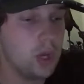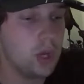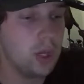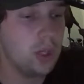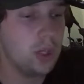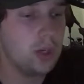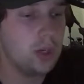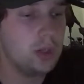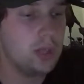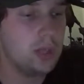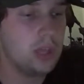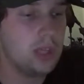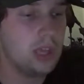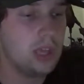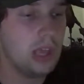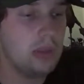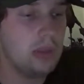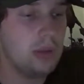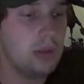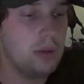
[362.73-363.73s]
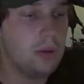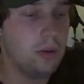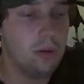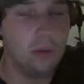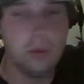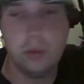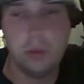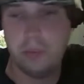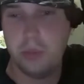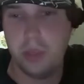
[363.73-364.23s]
and go to that game. They
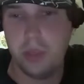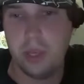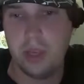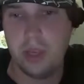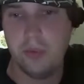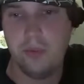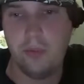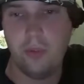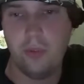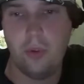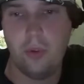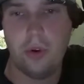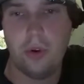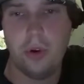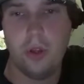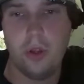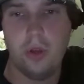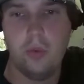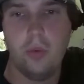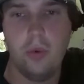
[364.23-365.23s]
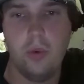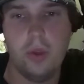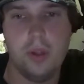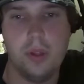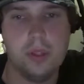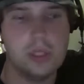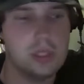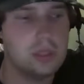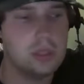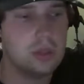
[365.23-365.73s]
only play in Florida
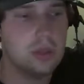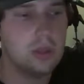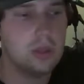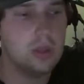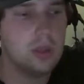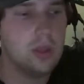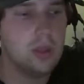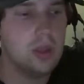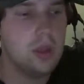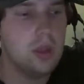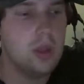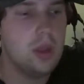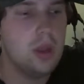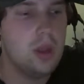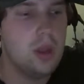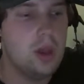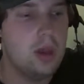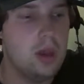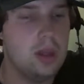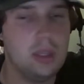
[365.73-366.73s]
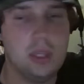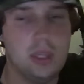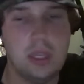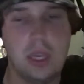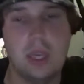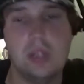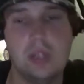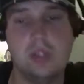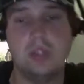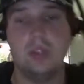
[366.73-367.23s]
once
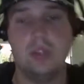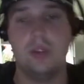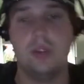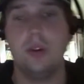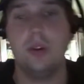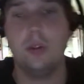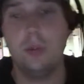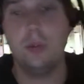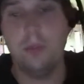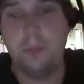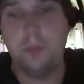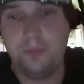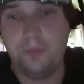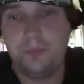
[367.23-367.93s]
again. So,